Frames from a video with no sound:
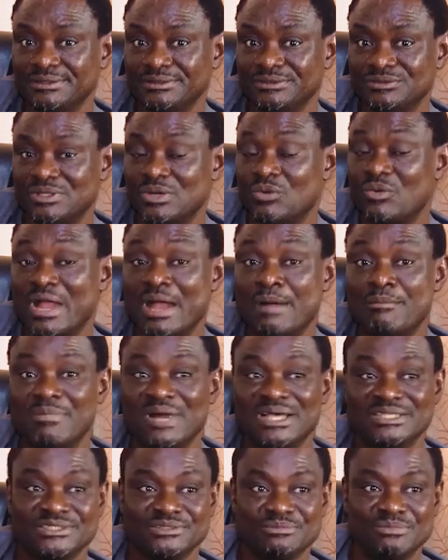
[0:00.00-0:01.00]
so that we can
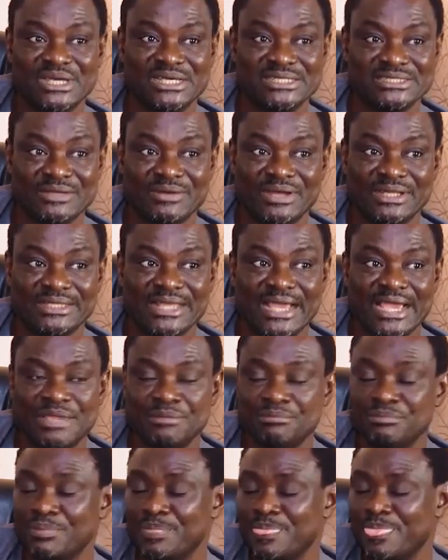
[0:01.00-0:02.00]
maximize our
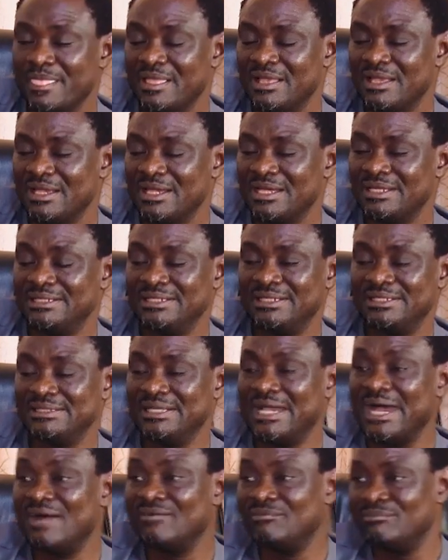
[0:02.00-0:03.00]
time and then
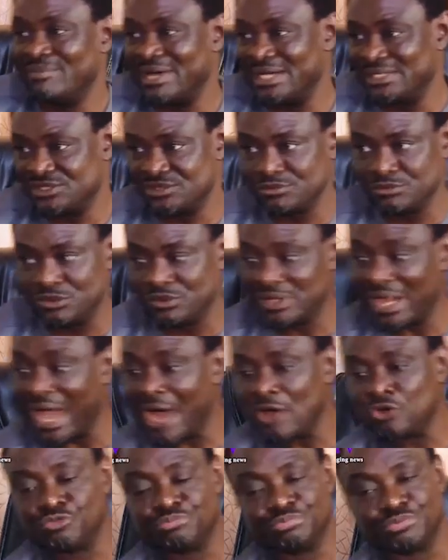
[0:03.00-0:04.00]
have maximum
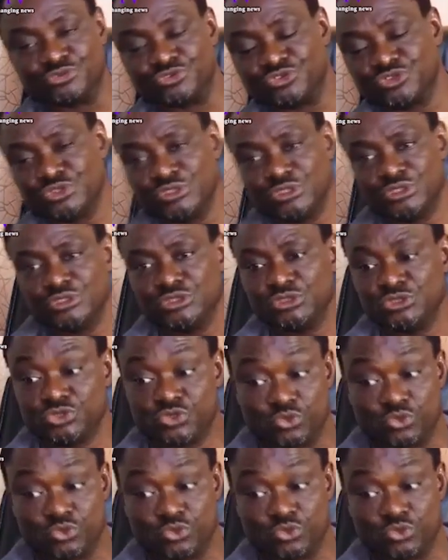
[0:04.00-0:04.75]
output.